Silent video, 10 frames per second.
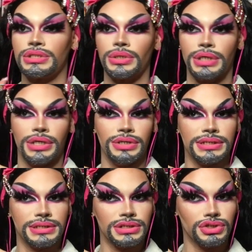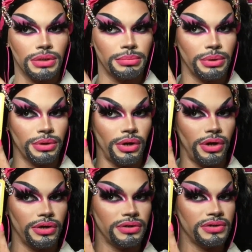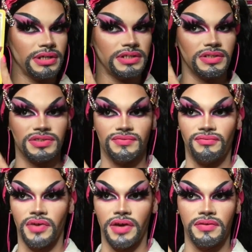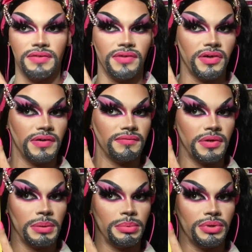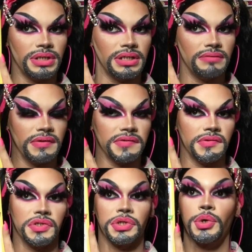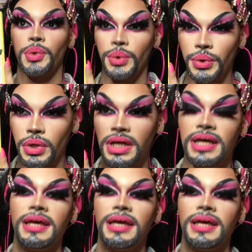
So here is the jumbo card. It is very, very, very pretty, very, very cool.